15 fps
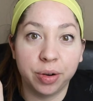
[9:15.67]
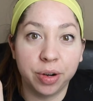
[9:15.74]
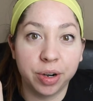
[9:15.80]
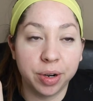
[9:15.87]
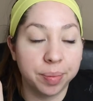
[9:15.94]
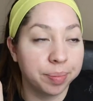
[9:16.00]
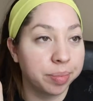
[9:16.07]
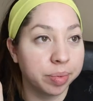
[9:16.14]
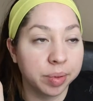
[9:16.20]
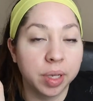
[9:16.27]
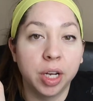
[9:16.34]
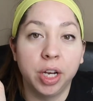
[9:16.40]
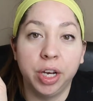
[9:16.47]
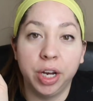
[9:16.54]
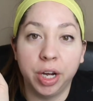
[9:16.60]
order?
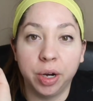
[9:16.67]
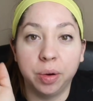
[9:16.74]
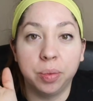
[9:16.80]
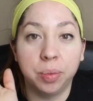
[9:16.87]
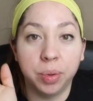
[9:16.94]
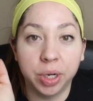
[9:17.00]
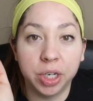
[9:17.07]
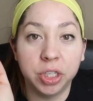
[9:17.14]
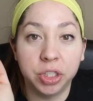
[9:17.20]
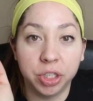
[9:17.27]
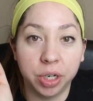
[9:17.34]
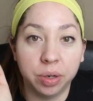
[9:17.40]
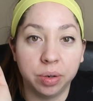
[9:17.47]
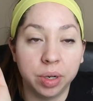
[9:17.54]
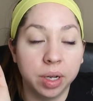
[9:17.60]
No, what a
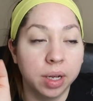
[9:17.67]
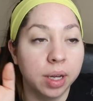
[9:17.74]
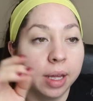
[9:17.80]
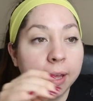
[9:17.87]
joke.